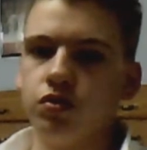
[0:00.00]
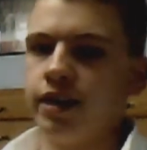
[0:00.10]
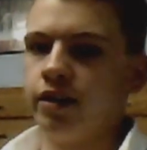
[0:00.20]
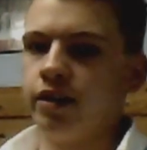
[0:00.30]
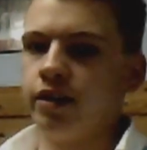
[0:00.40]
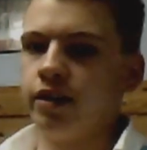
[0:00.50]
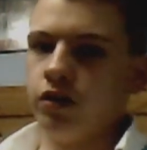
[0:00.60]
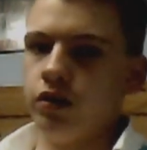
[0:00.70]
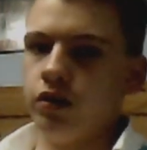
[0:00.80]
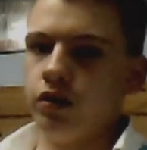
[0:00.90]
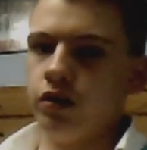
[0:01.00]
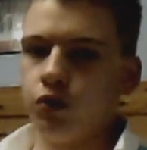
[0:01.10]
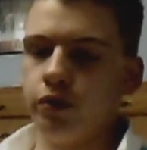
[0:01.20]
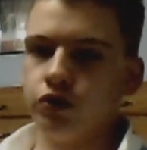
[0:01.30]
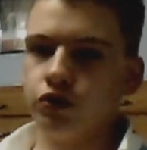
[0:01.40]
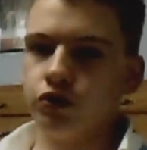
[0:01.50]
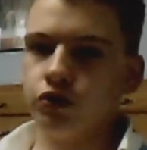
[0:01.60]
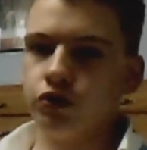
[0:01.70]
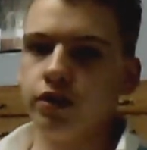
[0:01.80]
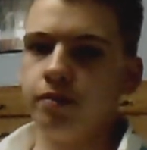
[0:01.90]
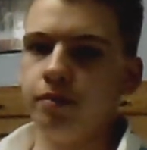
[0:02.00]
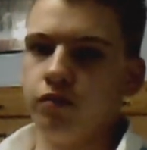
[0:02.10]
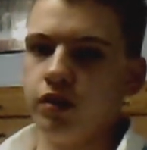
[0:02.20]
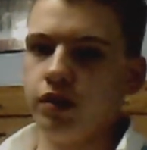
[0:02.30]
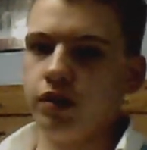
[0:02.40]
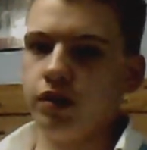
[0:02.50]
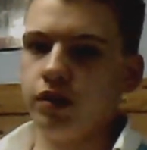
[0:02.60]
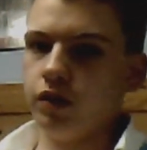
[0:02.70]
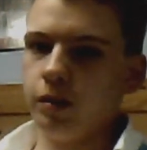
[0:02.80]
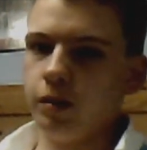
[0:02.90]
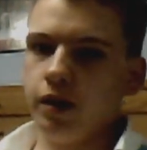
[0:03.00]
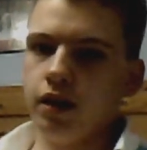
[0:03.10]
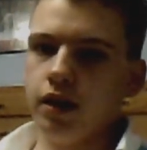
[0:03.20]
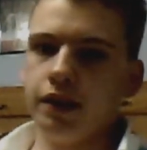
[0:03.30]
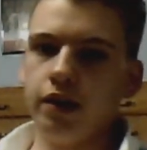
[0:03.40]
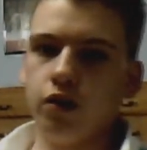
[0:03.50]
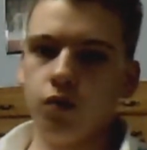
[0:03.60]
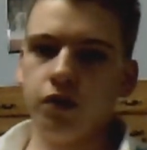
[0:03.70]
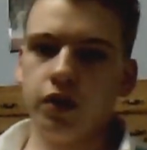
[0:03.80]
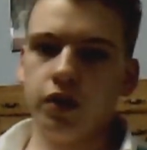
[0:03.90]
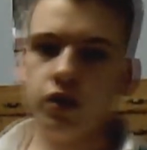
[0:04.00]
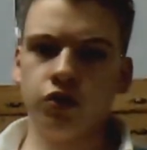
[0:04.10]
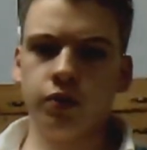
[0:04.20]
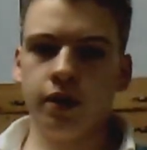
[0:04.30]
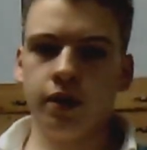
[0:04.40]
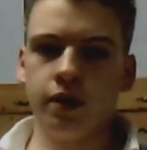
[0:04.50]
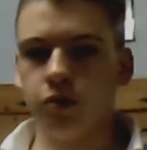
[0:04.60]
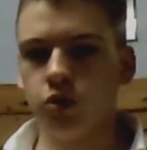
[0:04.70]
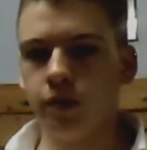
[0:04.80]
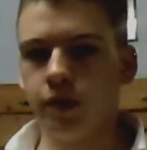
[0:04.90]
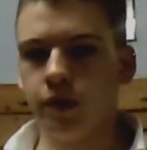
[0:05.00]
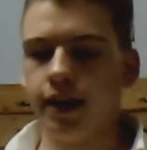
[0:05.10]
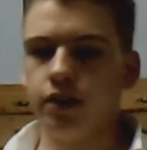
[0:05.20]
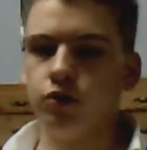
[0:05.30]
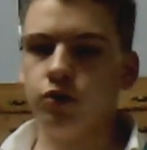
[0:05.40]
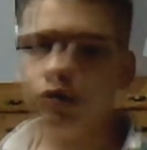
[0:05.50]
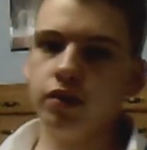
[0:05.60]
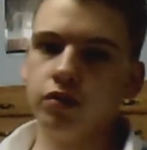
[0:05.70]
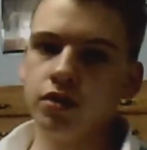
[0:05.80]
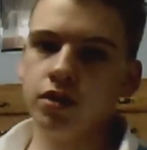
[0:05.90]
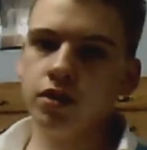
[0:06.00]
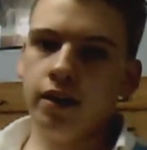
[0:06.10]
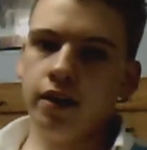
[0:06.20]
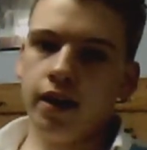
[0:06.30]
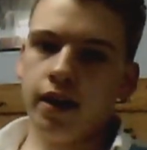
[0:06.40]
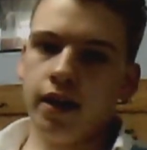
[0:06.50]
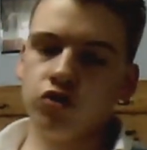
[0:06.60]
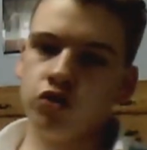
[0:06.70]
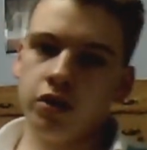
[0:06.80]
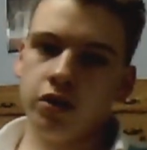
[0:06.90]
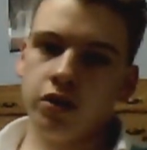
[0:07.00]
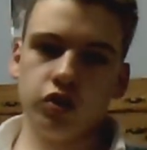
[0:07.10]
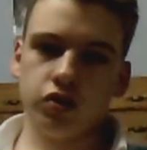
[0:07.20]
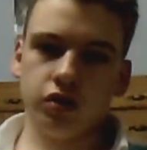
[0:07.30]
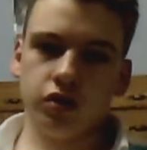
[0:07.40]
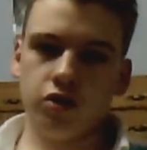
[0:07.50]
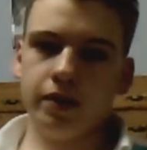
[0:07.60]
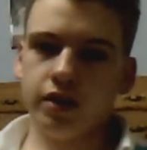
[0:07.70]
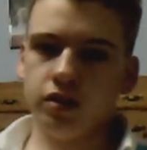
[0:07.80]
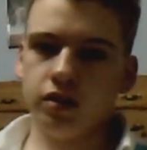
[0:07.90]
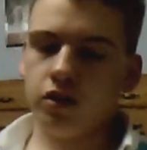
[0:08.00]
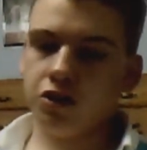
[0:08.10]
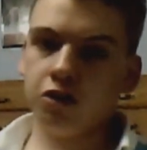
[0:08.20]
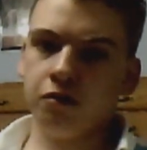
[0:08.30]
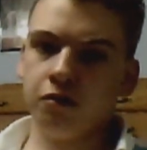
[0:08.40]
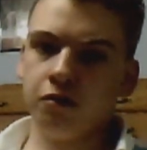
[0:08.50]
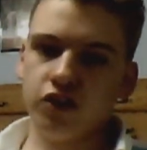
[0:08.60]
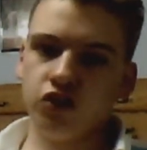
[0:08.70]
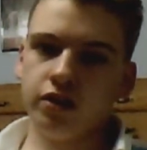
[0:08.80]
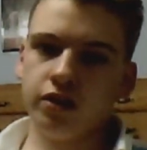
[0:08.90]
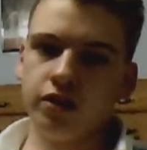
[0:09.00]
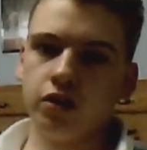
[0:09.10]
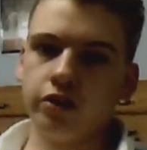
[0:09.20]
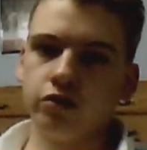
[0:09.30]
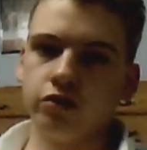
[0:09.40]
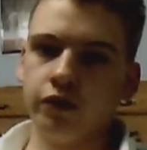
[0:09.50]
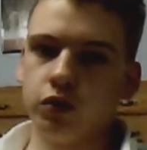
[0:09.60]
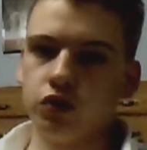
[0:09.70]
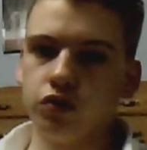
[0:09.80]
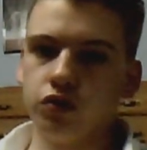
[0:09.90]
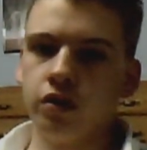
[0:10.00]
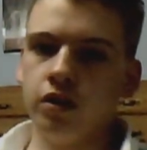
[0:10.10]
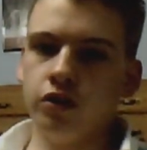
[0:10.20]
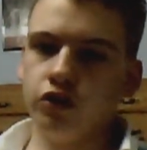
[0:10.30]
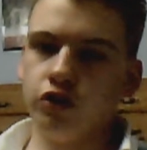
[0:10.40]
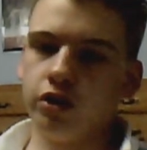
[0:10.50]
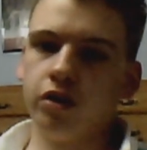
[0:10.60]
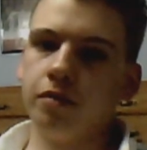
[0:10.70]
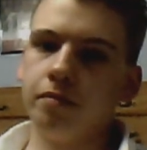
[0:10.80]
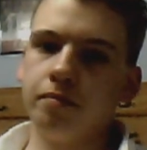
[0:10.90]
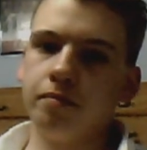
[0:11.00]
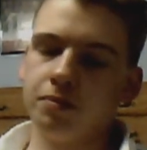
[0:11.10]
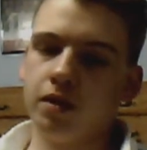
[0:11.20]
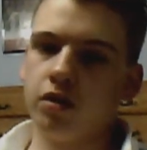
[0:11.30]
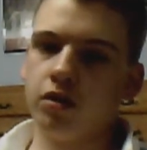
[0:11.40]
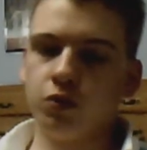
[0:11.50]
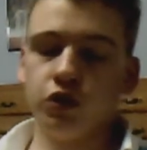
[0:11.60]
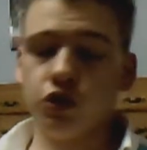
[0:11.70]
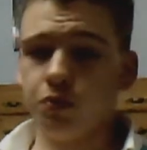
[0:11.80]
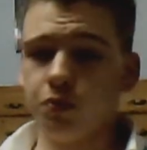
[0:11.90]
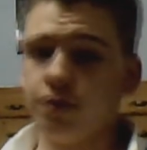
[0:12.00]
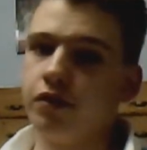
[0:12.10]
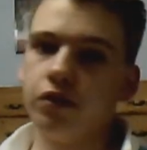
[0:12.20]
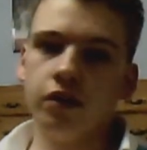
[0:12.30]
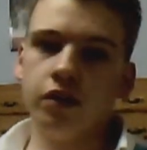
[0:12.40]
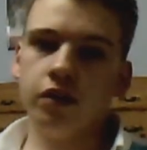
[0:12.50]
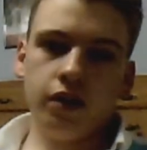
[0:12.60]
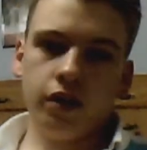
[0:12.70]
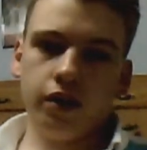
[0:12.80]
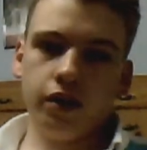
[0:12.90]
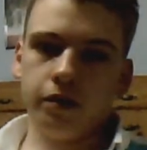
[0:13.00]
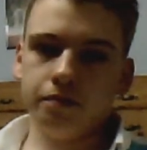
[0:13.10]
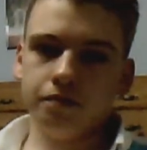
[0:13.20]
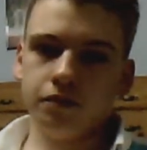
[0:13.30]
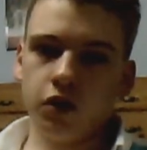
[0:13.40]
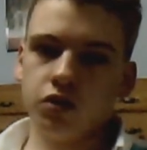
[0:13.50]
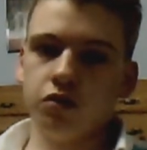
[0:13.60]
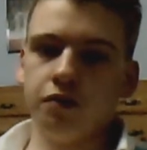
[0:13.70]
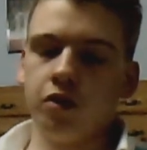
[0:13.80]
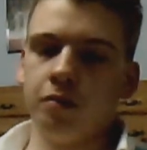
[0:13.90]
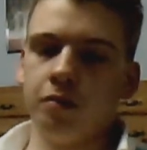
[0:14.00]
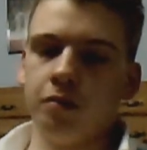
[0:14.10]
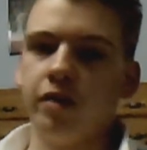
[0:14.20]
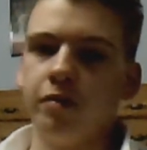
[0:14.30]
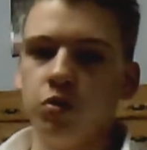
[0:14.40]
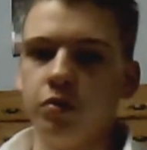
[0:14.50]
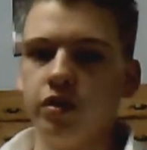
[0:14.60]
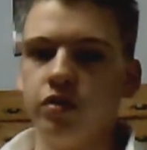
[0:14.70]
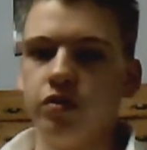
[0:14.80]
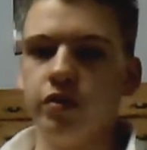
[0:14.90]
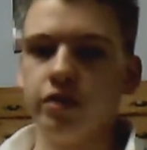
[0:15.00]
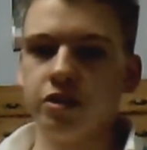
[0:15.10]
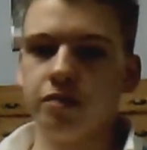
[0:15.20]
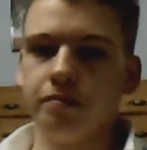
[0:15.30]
attack could turn 1 trainer lock them with a coin flip, and then hopefully turn 2 get Vileplume, and they can't use trainers. And that's generally just good because it locks communication out, it locks reversal, junk arm, plus power switches, whatever. Also, if you're gonna play Vileplume, you could do the